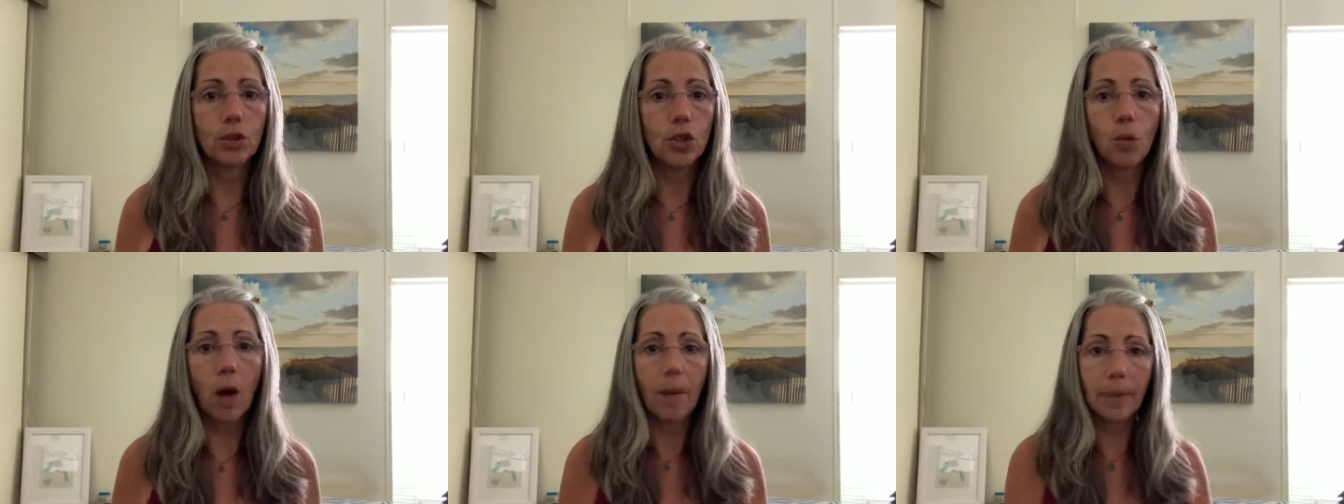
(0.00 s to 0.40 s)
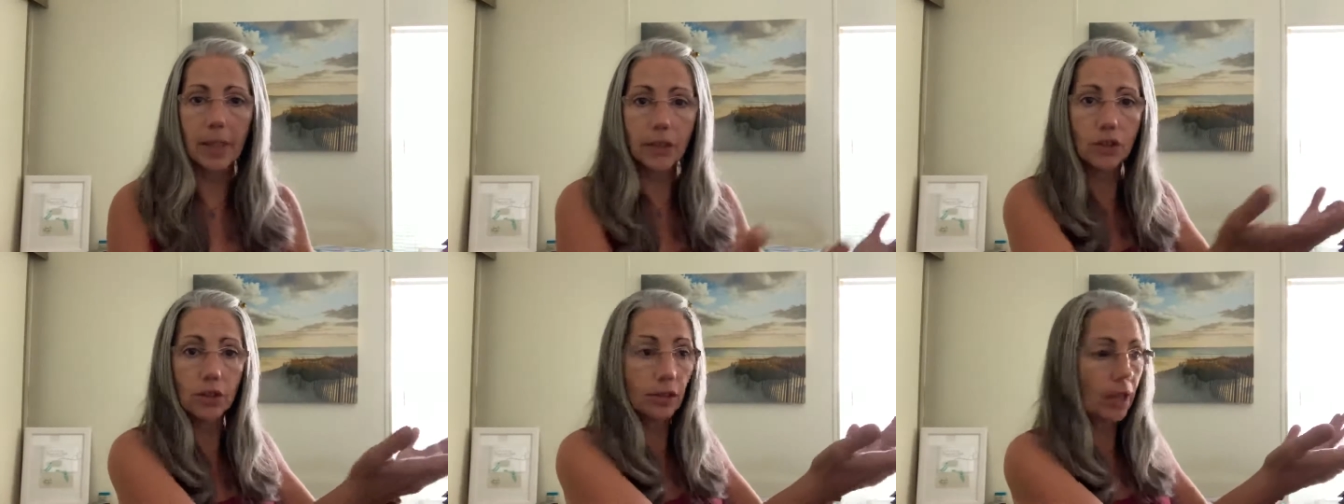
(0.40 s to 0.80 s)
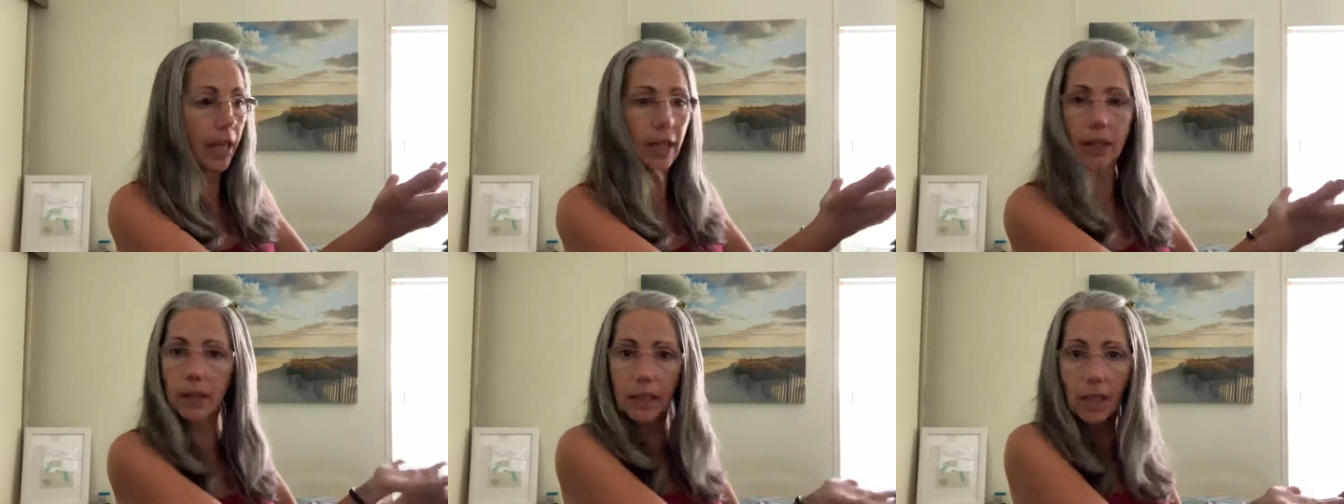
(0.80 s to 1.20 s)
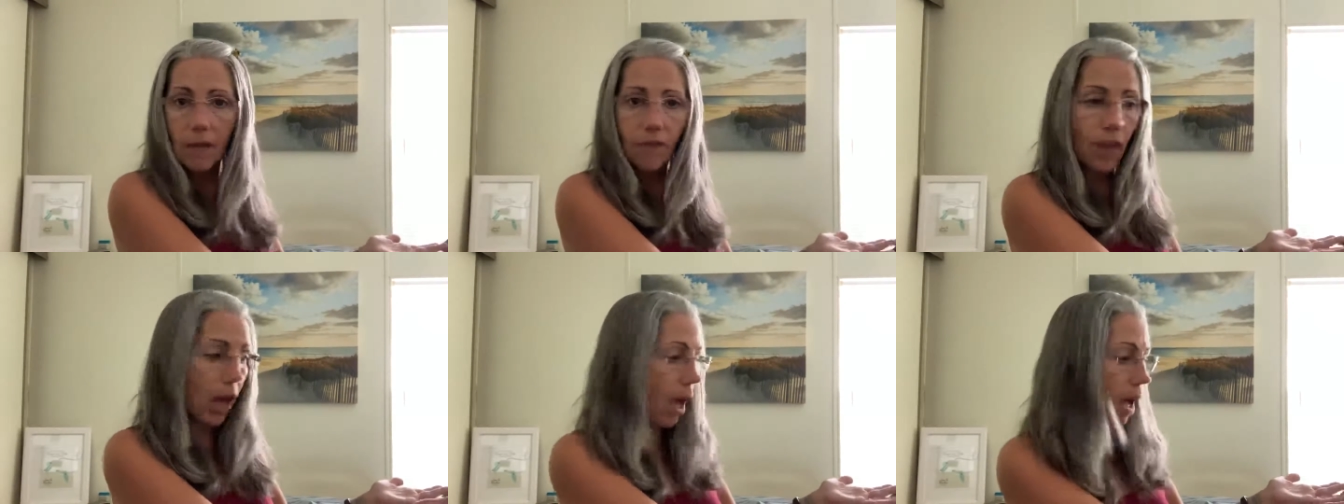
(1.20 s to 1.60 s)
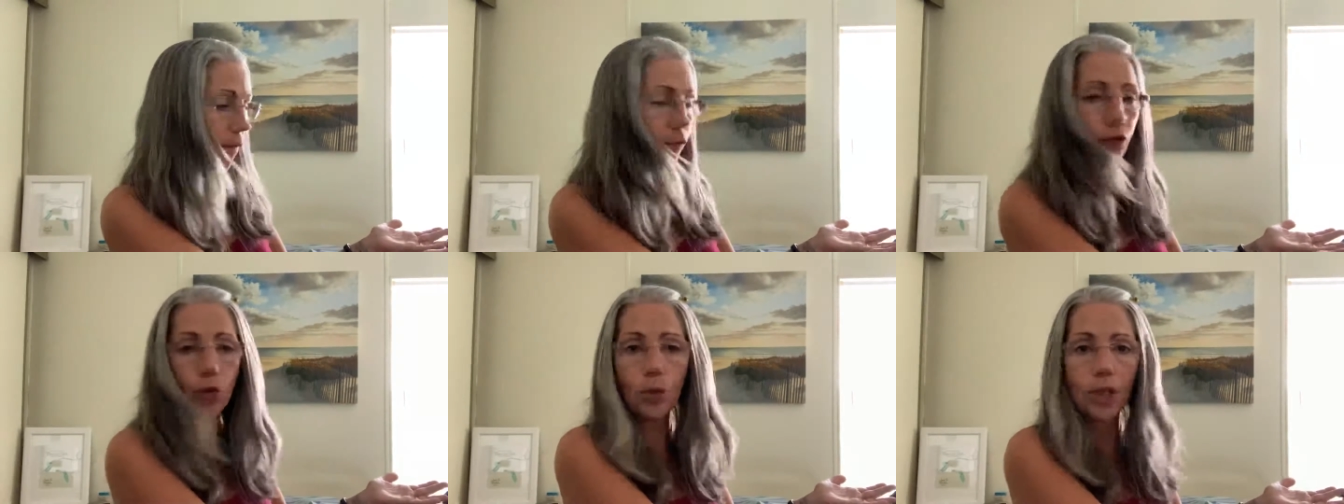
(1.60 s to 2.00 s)
Do you want me to just like leave the
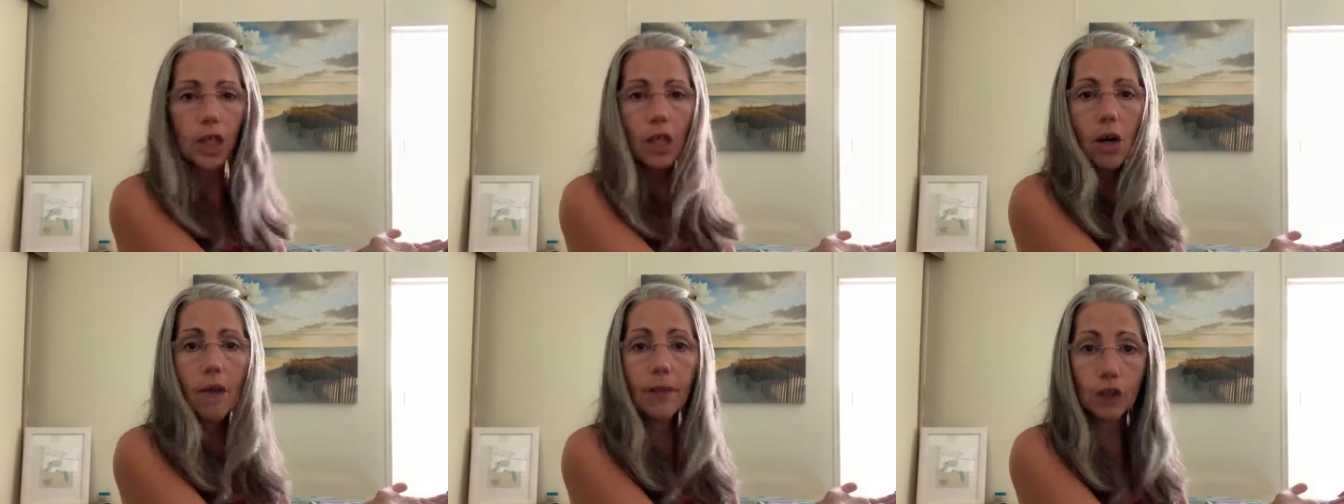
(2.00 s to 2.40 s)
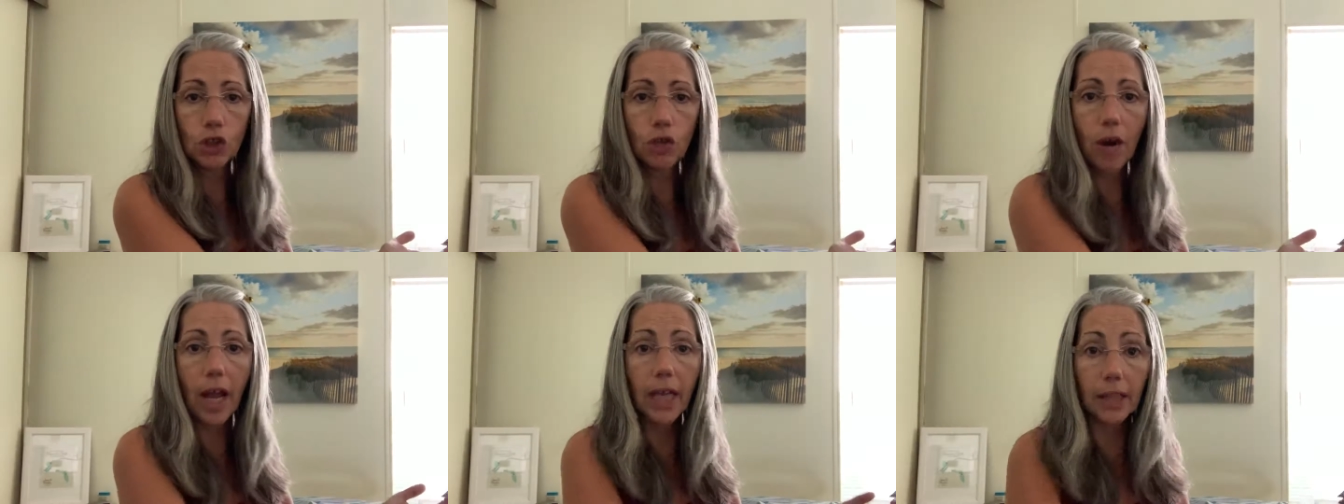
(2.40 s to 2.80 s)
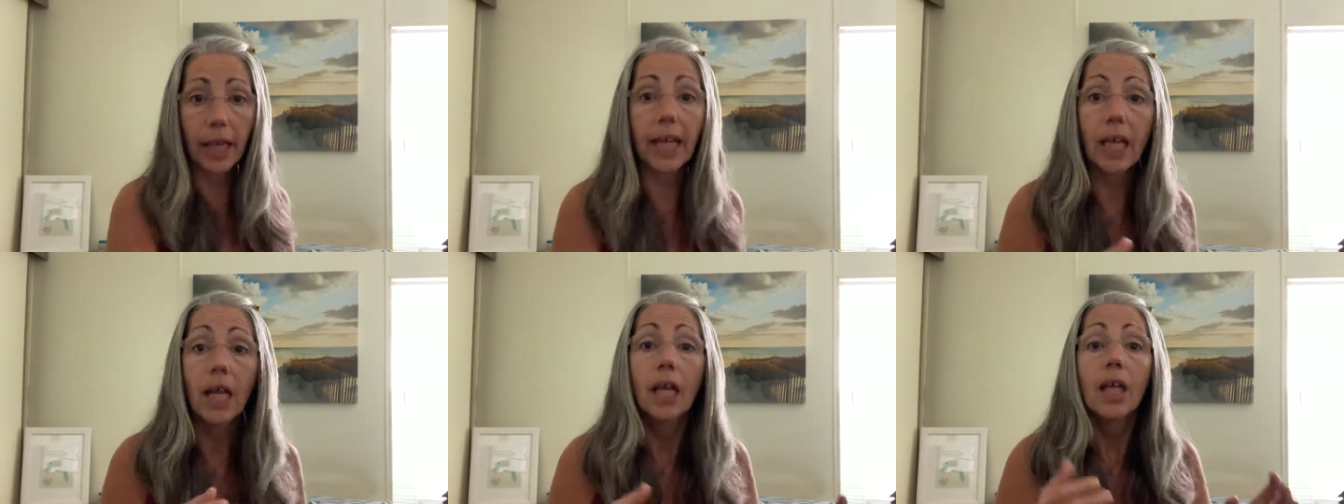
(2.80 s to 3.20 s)
hot food here on the tray and like